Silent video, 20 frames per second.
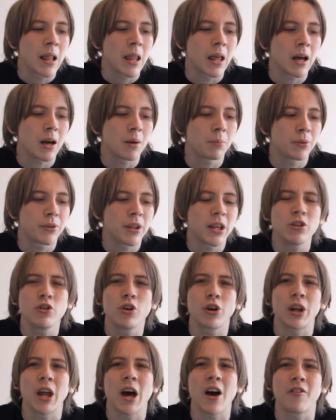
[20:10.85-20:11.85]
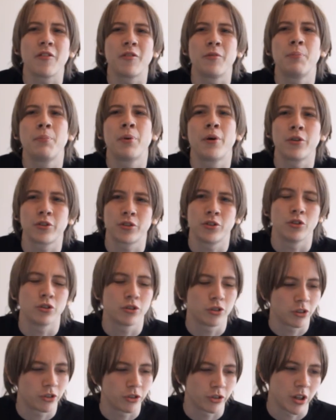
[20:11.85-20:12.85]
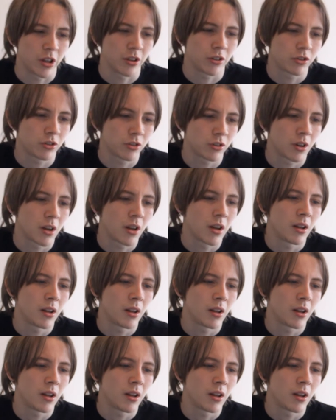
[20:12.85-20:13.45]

But then you can have personal success.